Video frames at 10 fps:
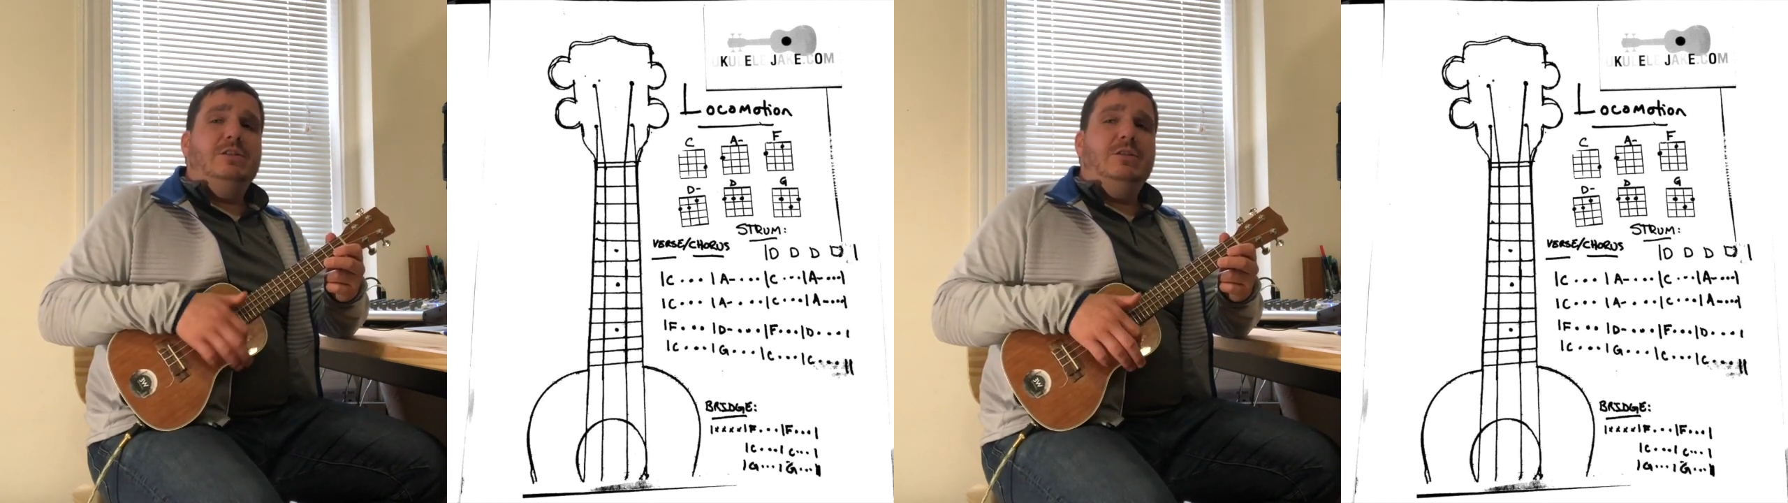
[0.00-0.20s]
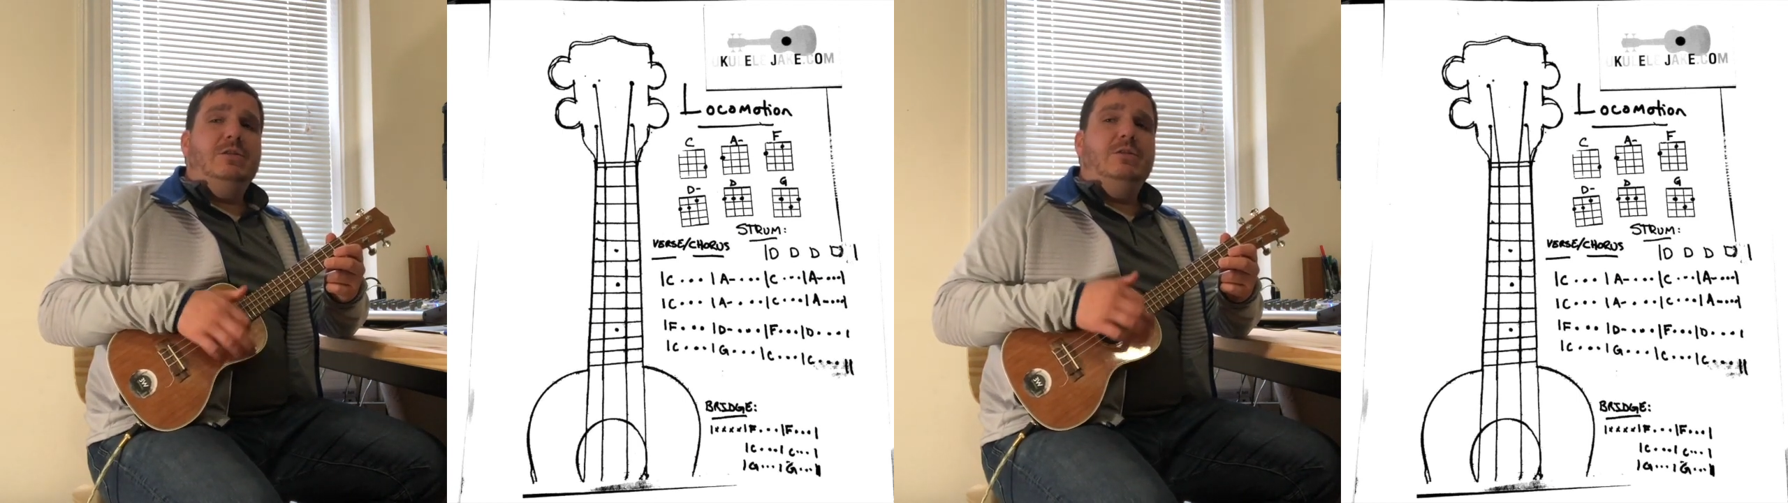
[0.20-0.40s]

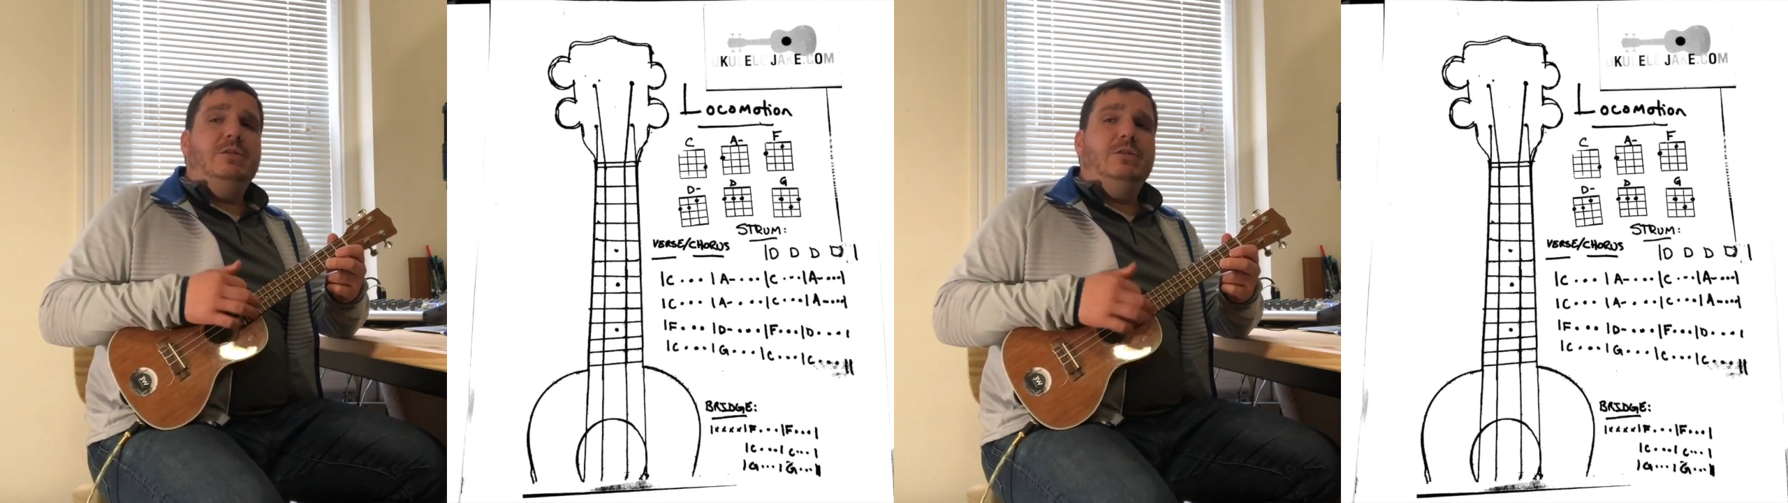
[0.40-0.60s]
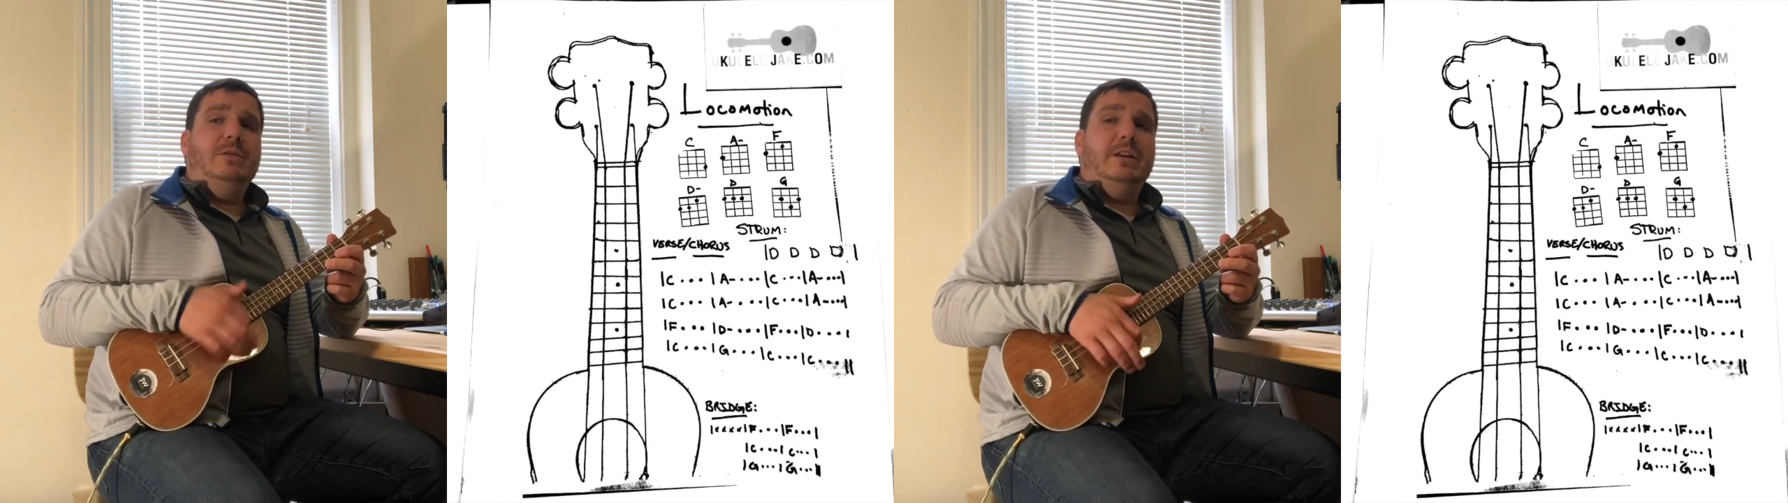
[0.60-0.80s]

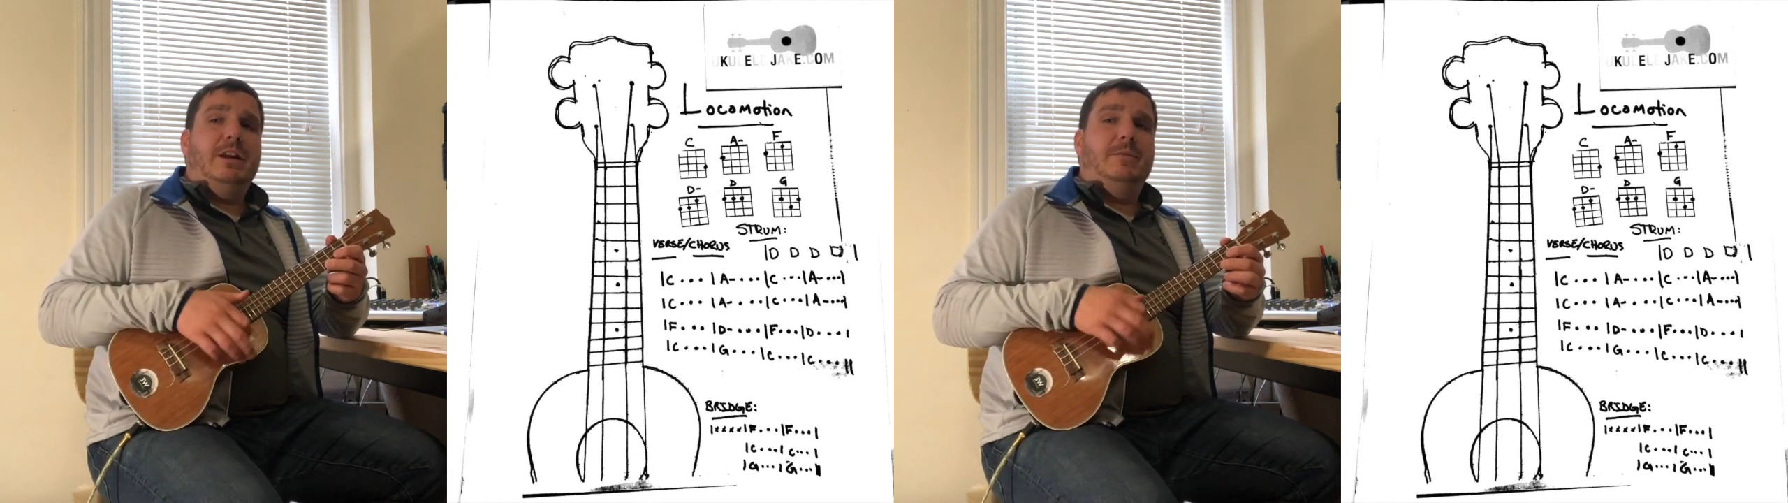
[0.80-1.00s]
doing